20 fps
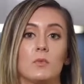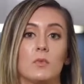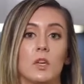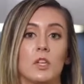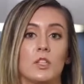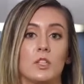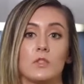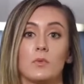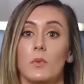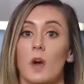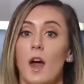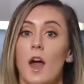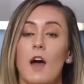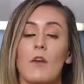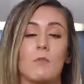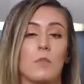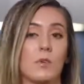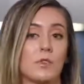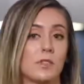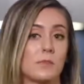which is where I
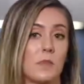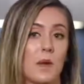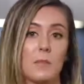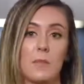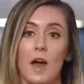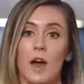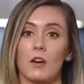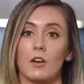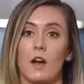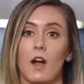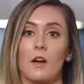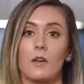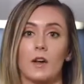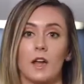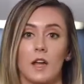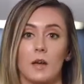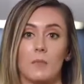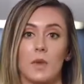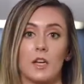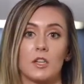have most because my background
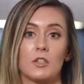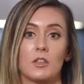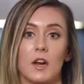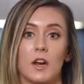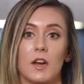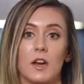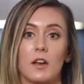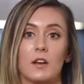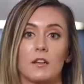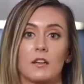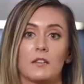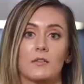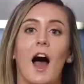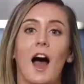and my training.